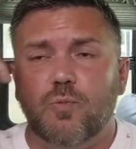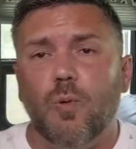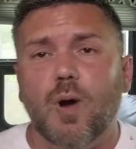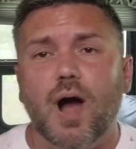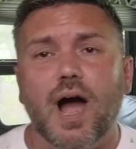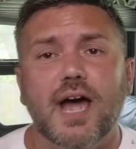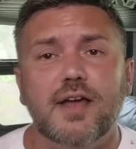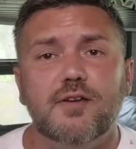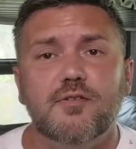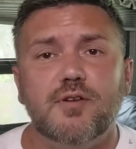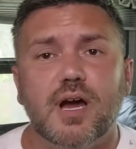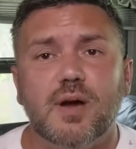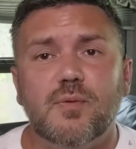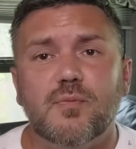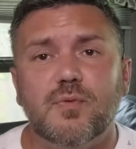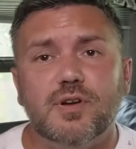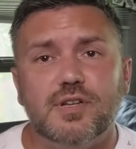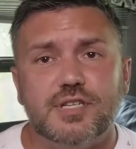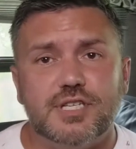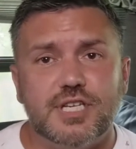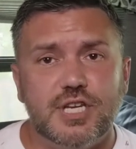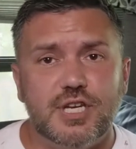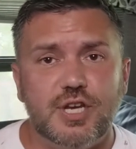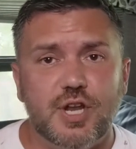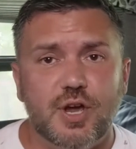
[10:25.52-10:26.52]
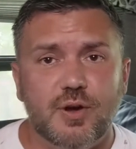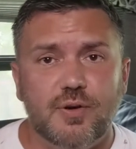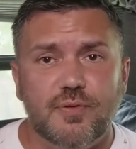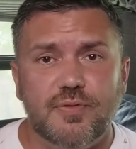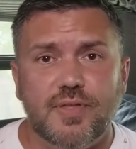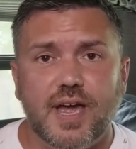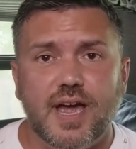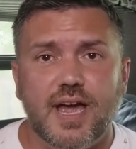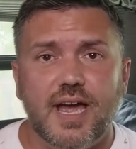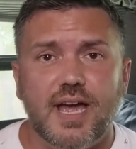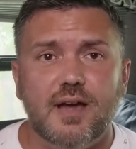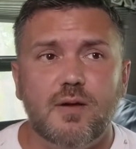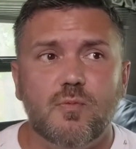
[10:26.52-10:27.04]
why do I want to
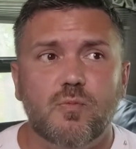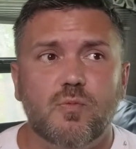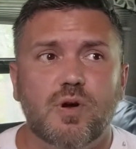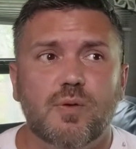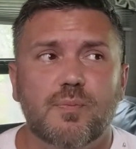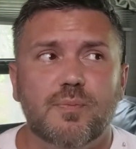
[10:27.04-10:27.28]
know that?